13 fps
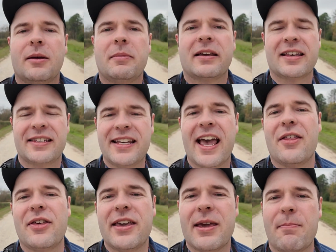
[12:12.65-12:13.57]
Because
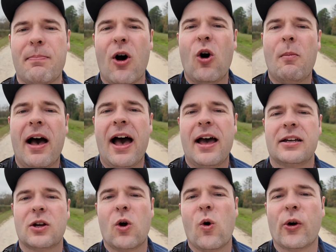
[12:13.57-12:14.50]
yeah, the
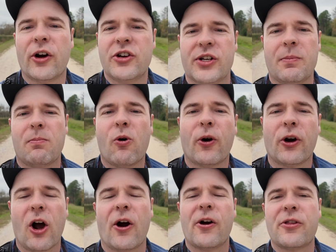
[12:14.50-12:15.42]
Beaumont, Orange, and
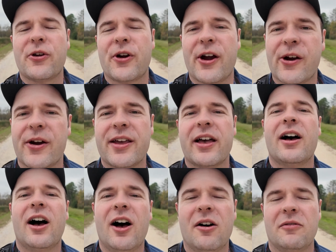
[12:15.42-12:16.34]
Port Arthur area
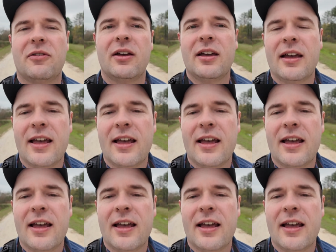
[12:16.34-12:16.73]
of